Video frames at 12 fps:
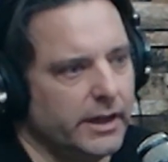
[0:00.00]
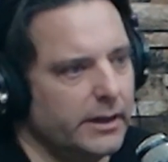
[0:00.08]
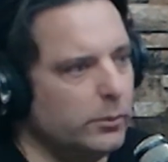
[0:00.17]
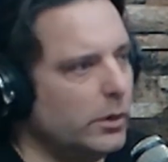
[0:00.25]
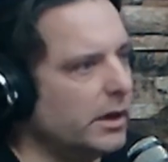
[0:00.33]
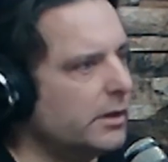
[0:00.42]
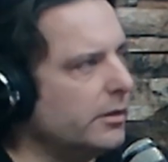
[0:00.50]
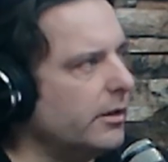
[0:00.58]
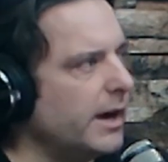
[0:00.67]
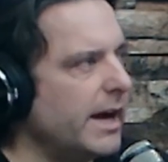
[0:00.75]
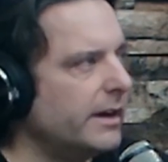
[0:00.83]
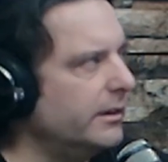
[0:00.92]
sidewalk
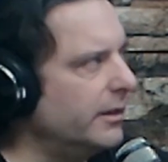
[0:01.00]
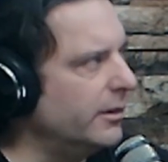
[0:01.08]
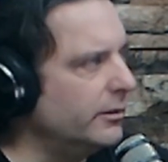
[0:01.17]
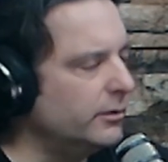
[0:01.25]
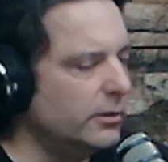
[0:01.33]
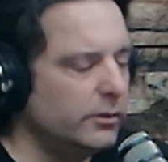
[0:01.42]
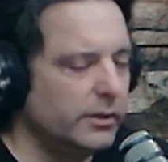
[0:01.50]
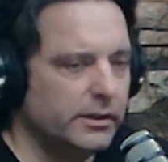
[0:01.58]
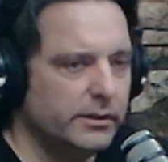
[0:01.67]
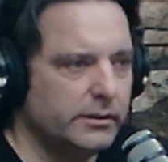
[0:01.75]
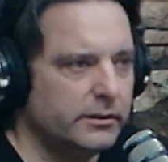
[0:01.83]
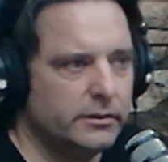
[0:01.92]
crack in
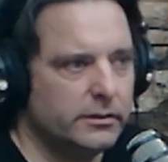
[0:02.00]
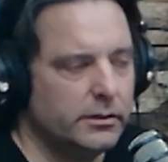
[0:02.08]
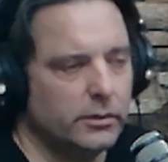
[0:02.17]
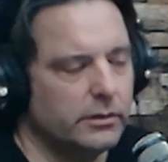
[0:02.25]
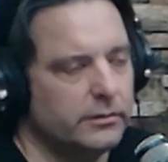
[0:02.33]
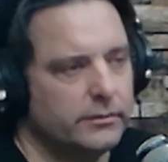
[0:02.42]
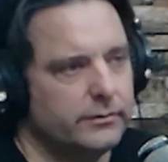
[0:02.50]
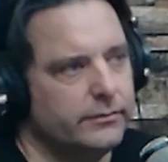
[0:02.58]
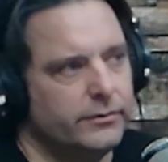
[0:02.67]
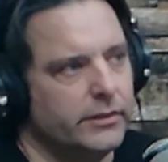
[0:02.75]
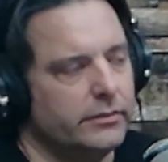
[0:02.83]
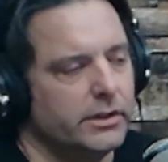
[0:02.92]
Arizona and scores
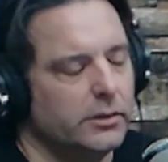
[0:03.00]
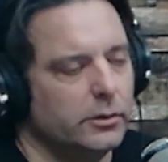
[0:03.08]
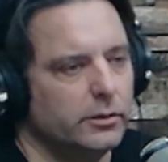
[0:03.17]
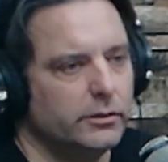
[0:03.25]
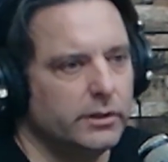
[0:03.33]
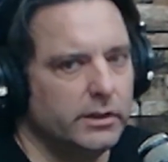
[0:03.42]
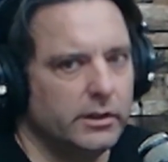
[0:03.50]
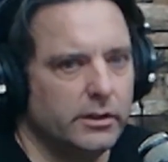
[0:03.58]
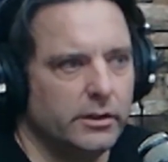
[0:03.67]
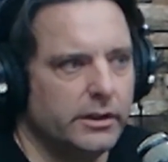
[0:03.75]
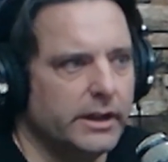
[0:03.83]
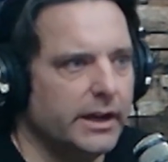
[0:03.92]
50 goals a
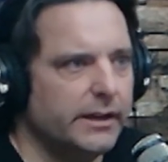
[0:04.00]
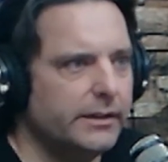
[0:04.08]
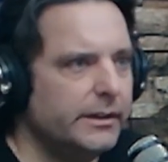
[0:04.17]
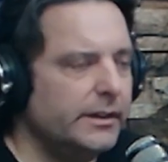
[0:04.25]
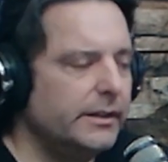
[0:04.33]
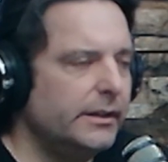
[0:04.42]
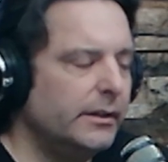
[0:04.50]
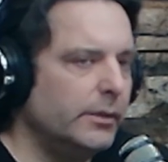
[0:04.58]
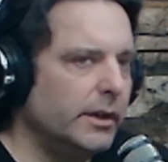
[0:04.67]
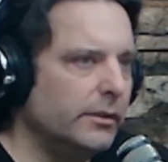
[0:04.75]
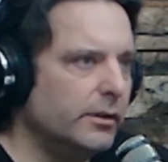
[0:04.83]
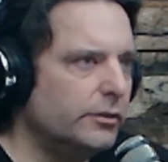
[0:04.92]
year. You got
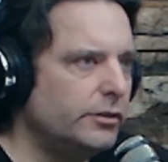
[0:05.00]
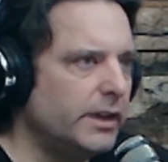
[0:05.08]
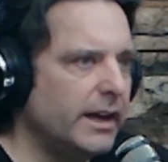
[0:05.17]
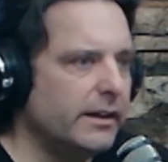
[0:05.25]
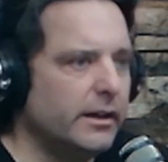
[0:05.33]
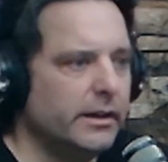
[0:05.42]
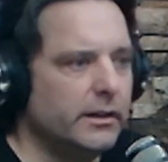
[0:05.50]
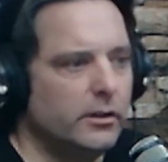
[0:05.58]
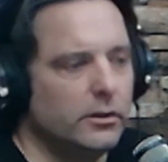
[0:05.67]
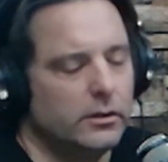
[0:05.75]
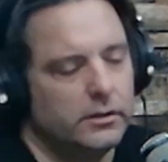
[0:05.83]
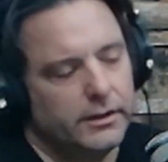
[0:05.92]
whether it's Jack
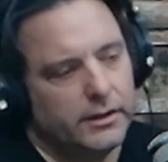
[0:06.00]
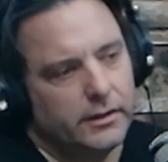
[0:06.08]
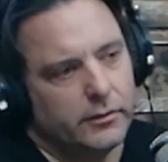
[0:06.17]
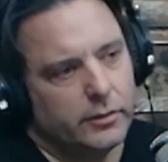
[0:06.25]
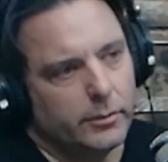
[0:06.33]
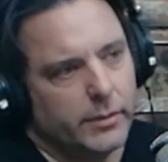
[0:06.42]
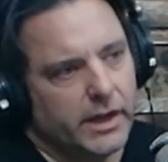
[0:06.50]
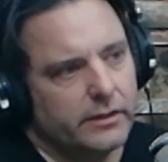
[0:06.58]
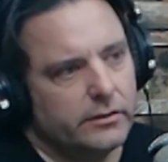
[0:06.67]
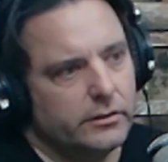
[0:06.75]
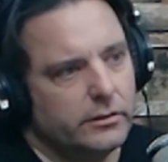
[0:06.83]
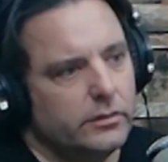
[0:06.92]
Eichel from
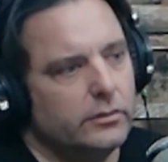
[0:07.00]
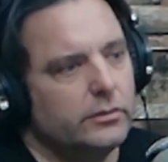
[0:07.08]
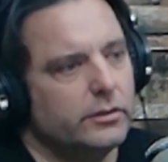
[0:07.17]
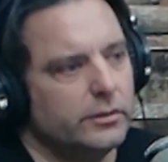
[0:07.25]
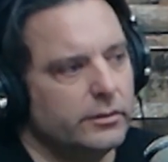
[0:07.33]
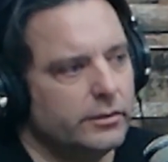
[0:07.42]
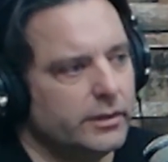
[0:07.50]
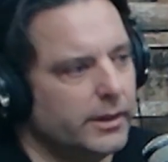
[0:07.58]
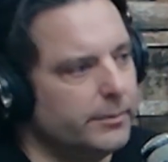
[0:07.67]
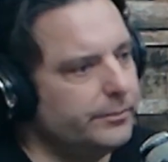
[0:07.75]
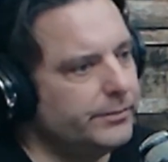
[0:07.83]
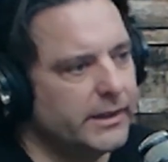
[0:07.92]
Massachusetts,
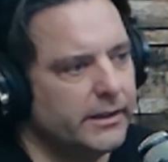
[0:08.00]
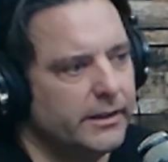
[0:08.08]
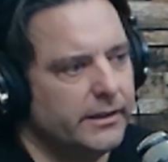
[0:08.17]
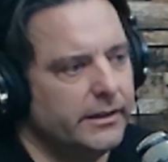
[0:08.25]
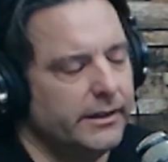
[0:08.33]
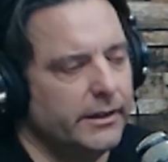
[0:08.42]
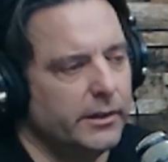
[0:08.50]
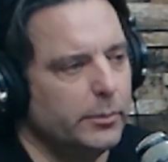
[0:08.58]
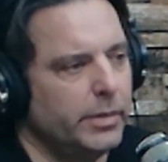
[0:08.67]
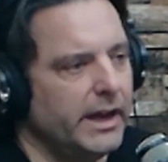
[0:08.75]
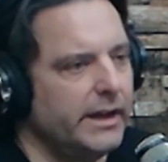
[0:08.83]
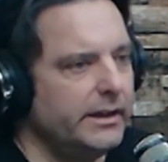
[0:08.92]
um, you
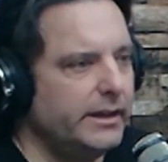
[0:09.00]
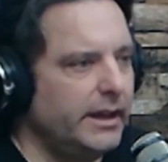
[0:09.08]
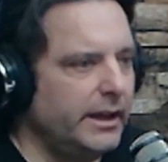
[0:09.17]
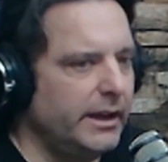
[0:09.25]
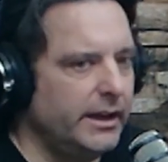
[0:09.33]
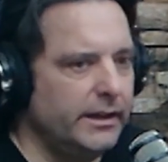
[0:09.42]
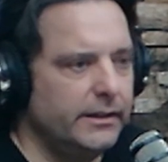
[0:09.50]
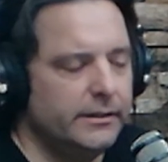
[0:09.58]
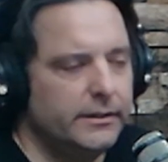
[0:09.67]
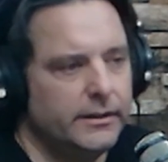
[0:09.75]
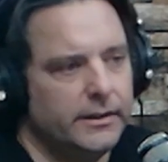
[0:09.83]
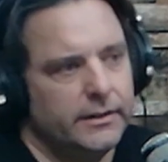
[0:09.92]
know, Patty
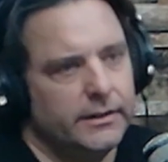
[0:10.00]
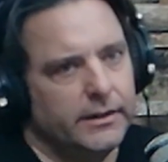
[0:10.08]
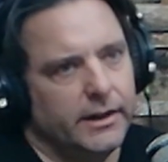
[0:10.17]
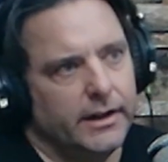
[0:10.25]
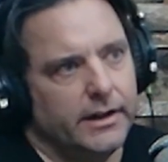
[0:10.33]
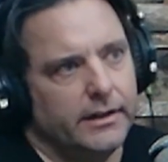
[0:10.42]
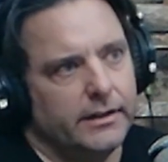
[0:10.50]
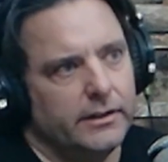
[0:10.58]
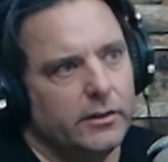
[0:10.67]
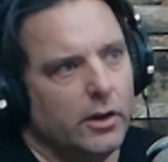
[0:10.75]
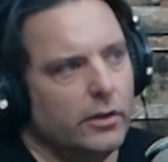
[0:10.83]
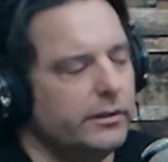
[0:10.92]
Kane, uh,
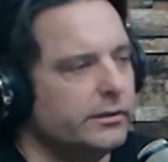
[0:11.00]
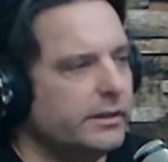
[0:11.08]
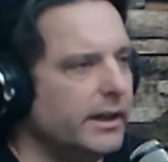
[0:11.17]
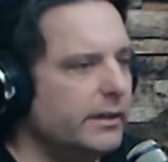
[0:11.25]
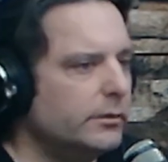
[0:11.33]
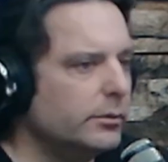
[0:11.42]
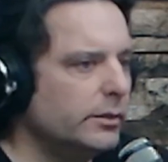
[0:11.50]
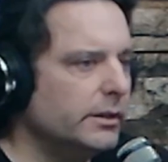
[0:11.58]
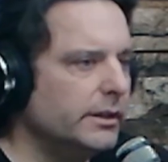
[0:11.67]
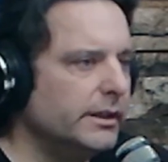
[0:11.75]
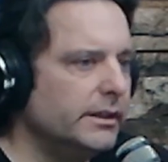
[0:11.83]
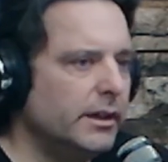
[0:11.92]
you know, all these guys
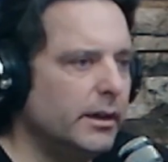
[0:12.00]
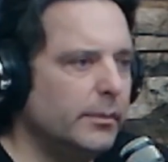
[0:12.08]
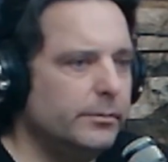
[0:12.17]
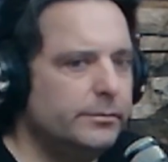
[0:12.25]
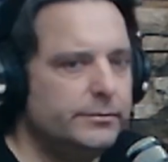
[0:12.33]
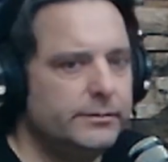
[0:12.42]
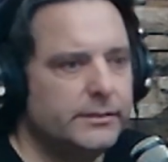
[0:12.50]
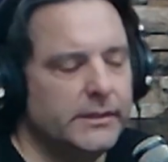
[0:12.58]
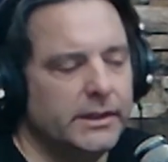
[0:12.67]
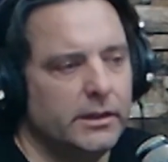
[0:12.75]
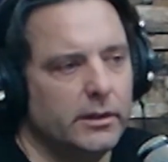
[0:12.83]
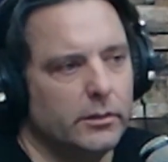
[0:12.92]
really, um,
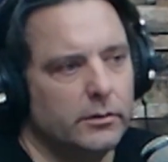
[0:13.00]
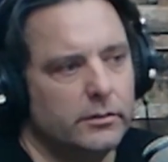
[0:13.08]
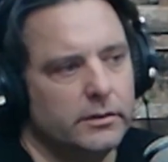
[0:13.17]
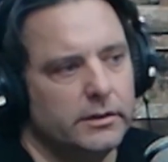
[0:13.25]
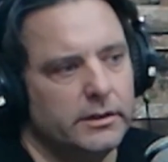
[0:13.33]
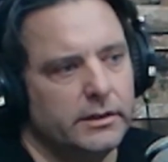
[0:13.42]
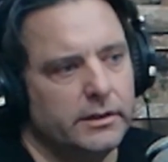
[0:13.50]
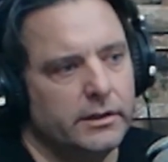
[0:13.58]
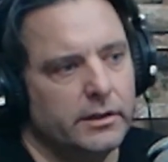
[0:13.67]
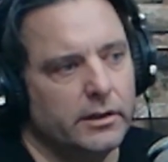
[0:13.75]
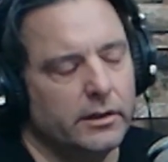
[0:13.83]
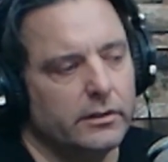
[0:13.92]
you know,
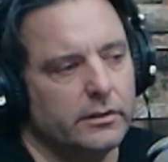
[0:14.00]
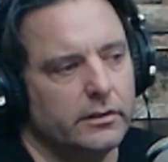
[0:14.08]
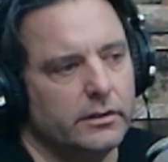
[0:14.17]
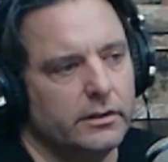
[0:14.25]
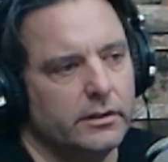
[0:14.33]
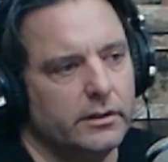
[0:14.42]
they're